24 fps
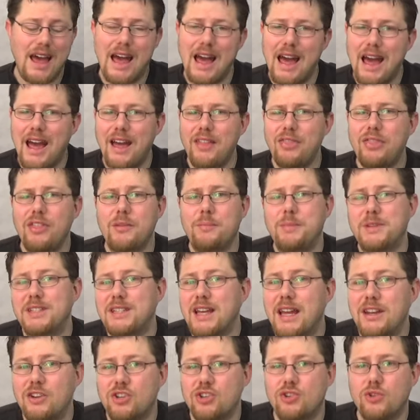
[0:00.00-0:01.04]
and the
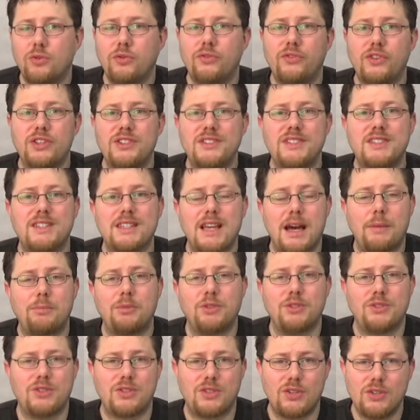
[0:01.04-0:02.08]
potential for
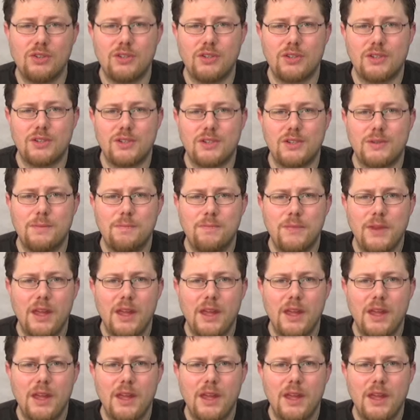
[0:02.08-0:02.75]
saboteurs.